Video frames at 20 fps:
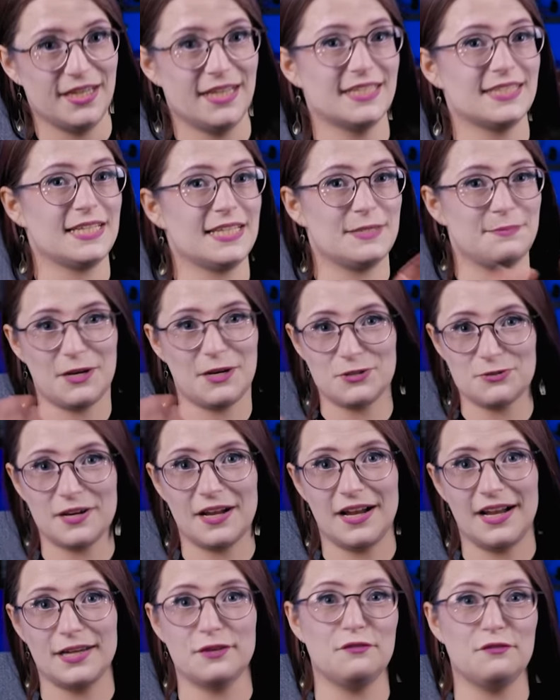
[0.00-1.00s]
It is a special
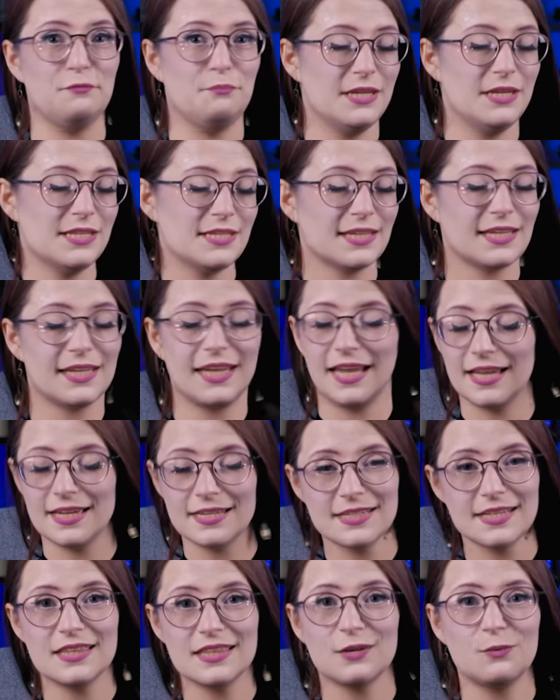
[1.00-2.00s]
kind of mint
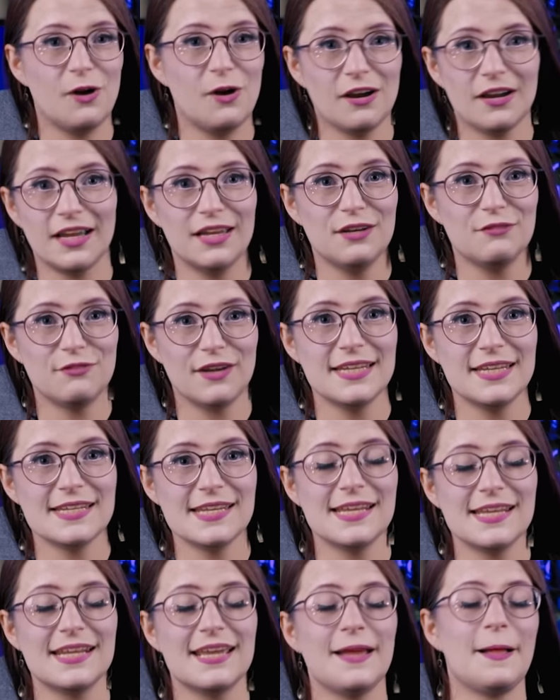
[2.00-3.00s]
candy that Wonka
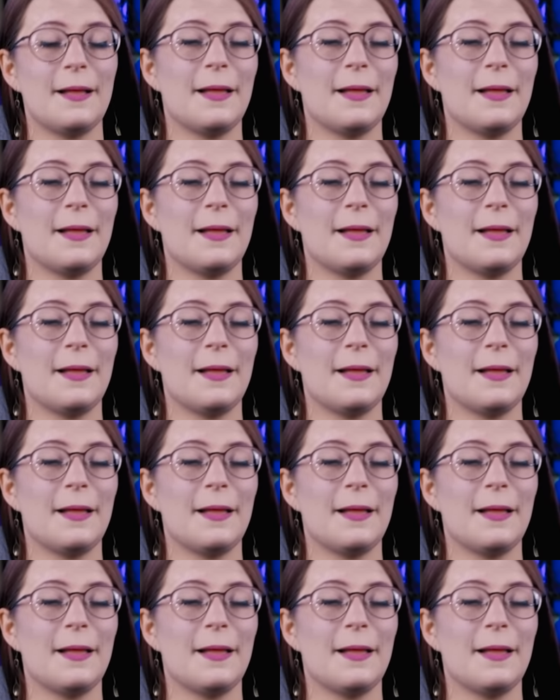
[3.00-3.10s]
invented,